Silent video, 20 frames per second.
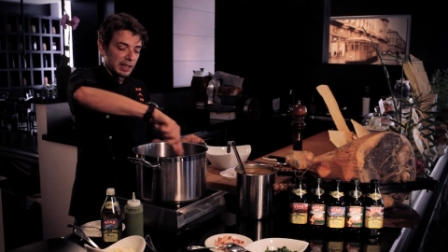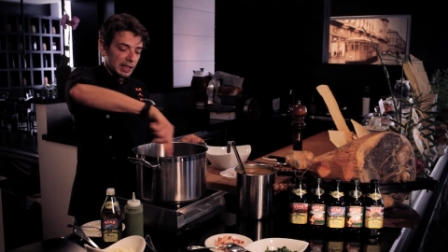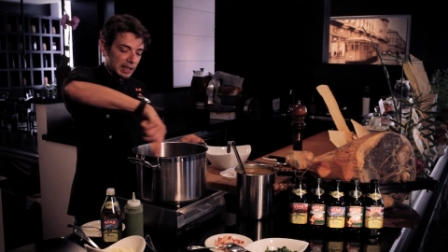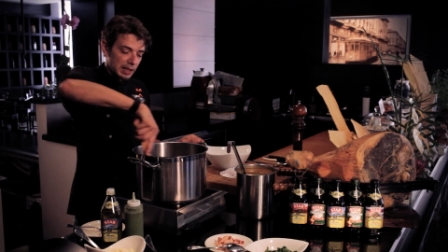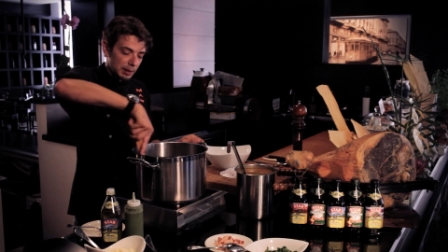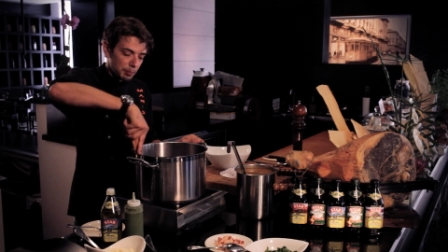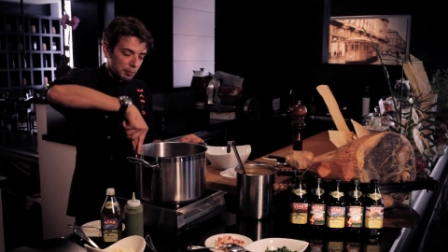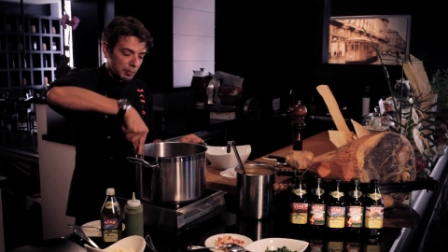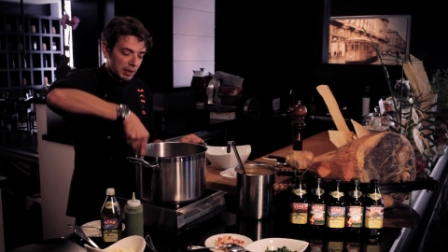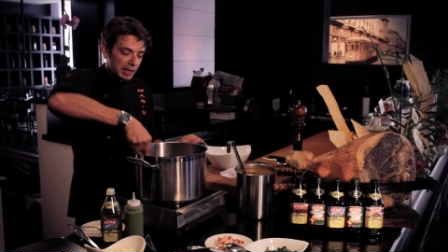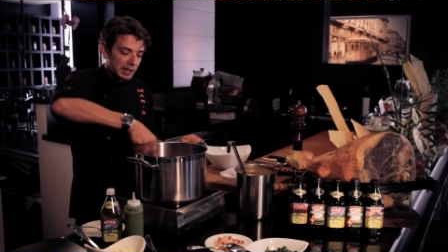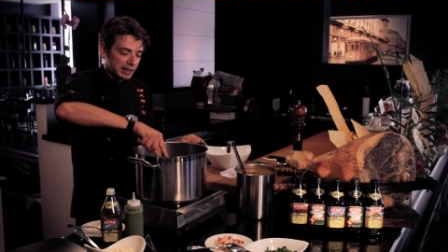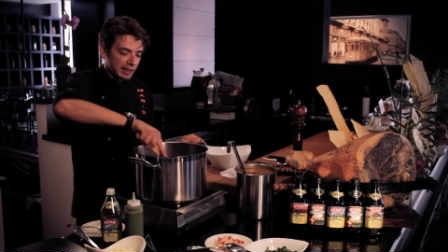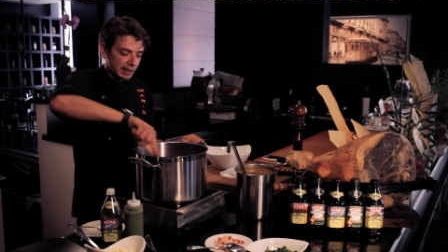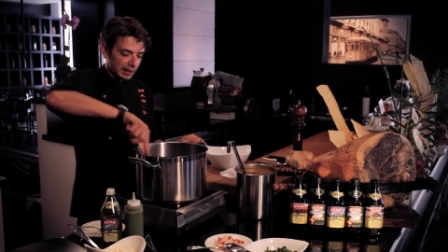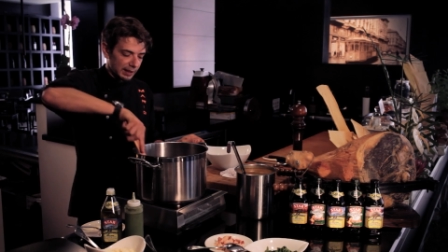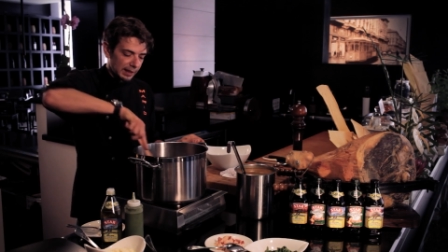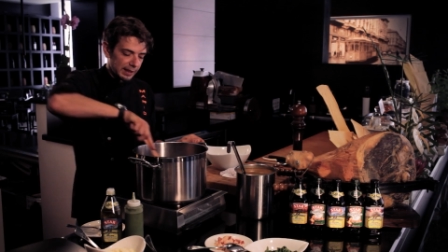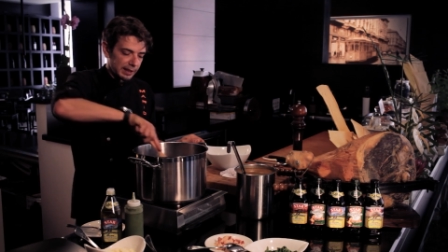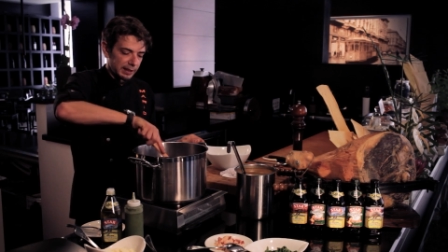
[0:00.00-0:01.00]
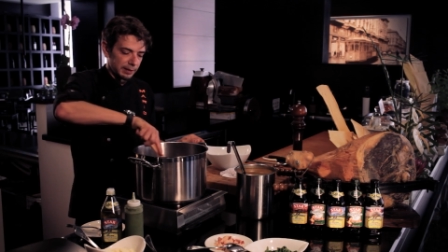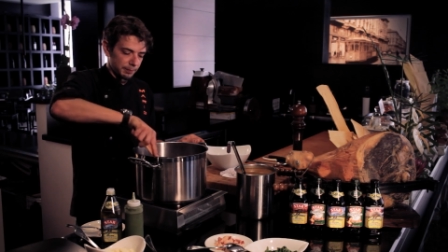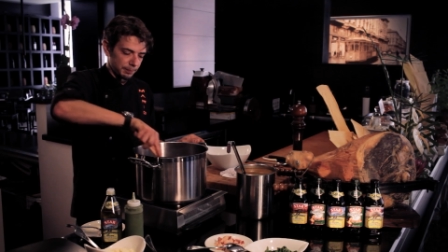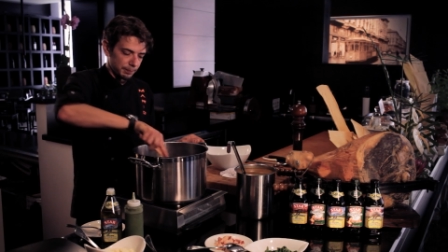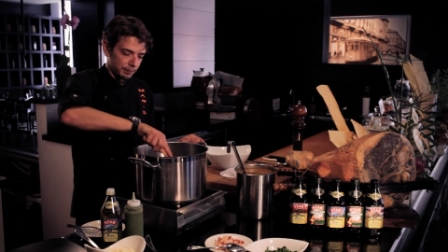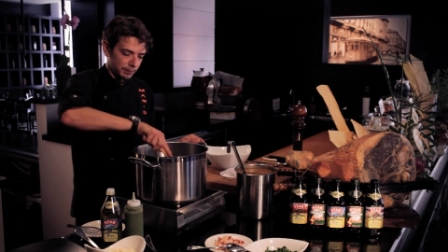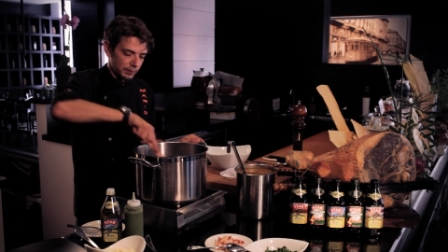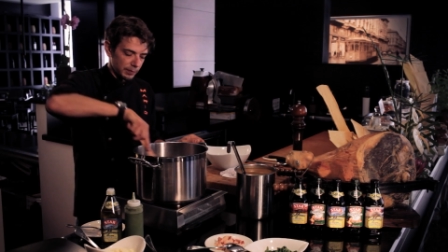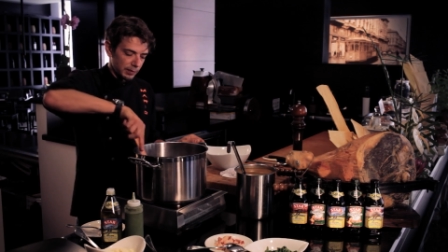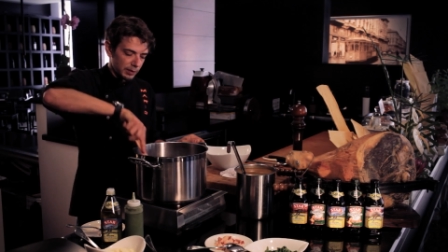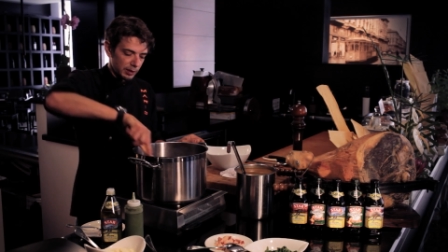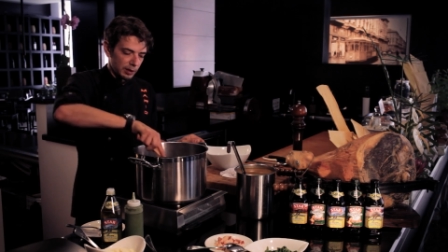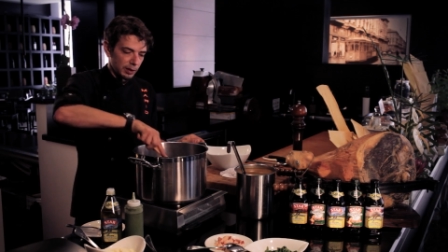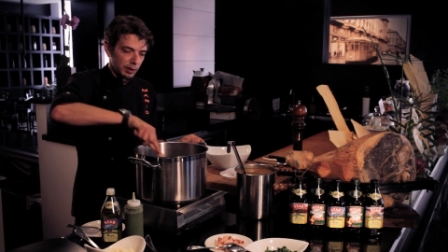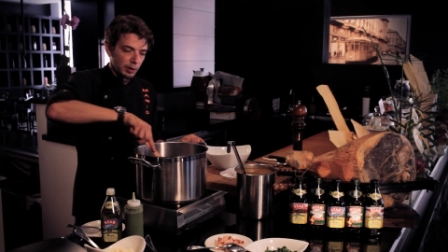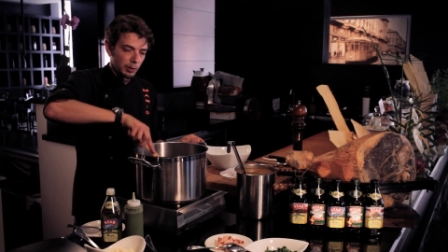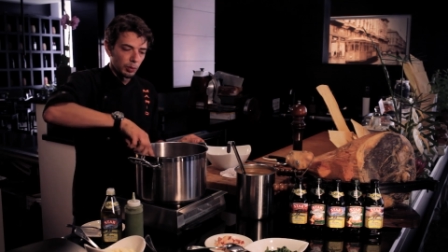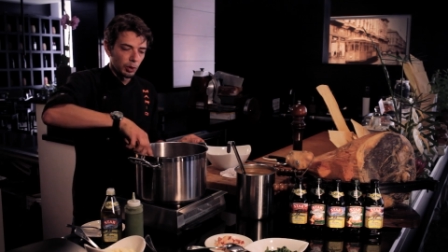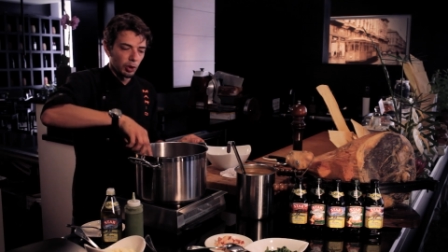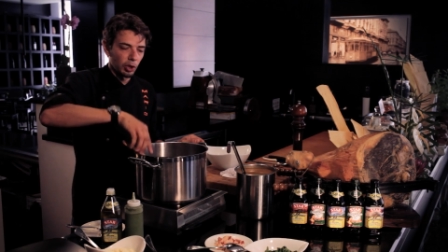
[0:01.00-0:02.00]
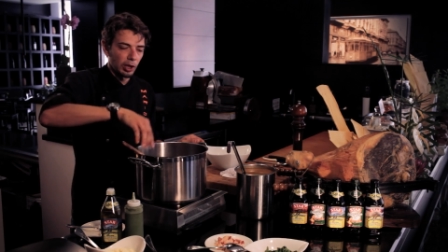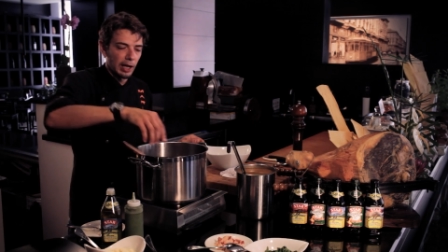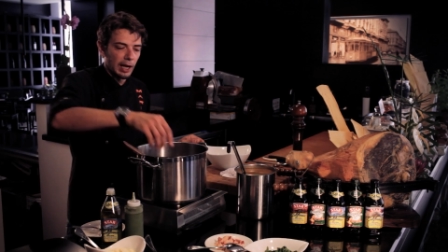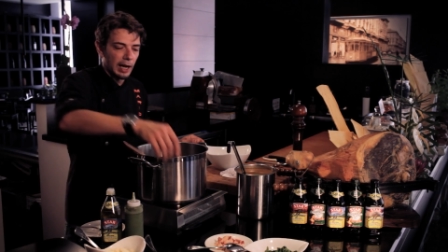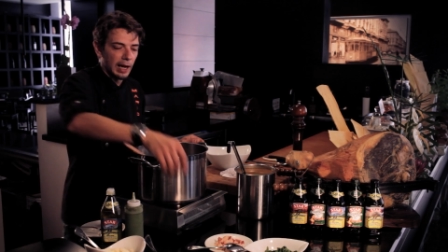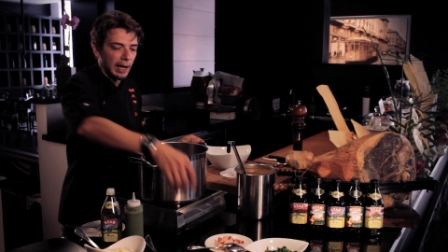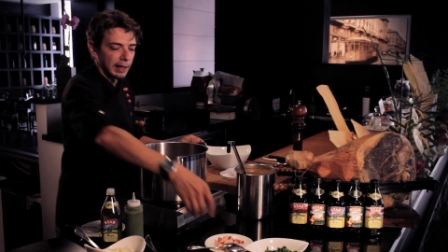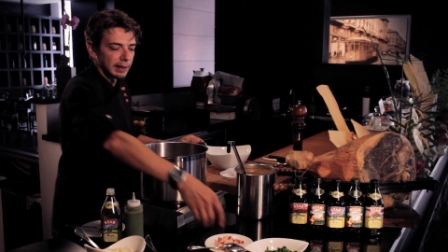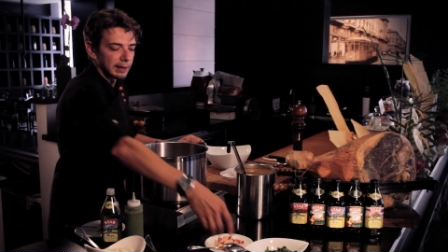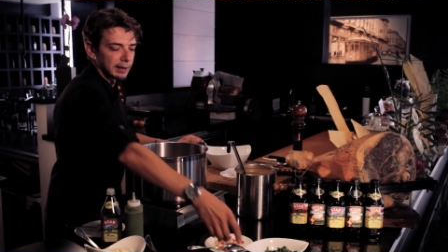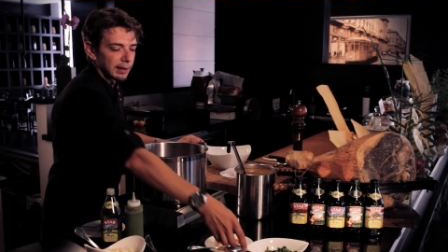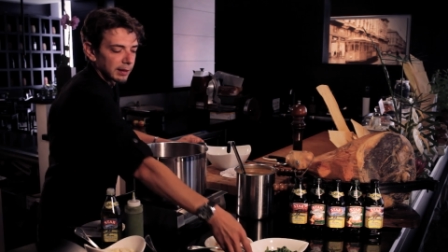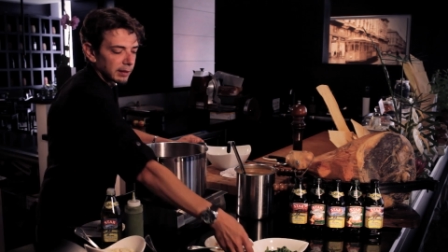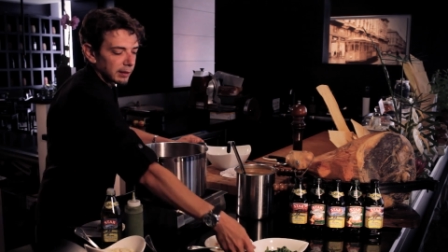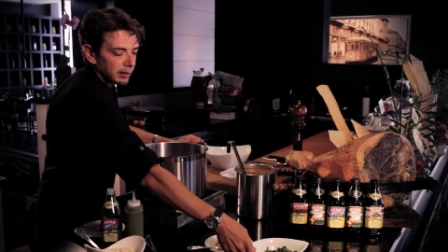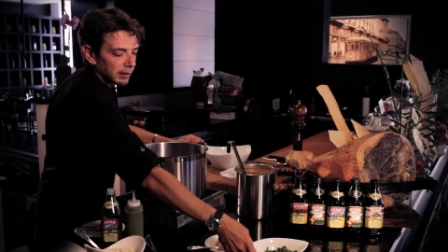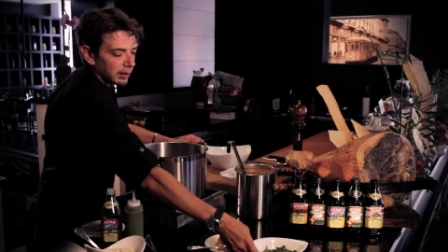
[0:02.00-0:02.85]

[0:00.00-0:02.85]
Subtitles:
immediately we're gonna add